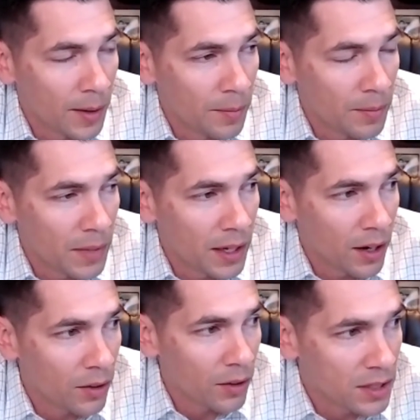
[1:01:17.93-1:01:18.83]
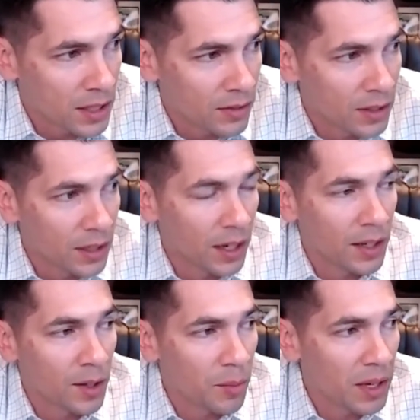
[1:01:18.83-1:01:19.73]
They are receiving kind
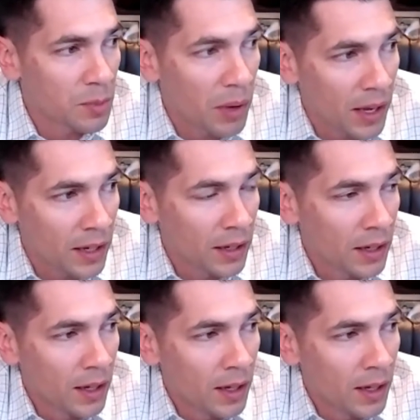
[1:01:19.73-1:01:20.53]
of their base pay.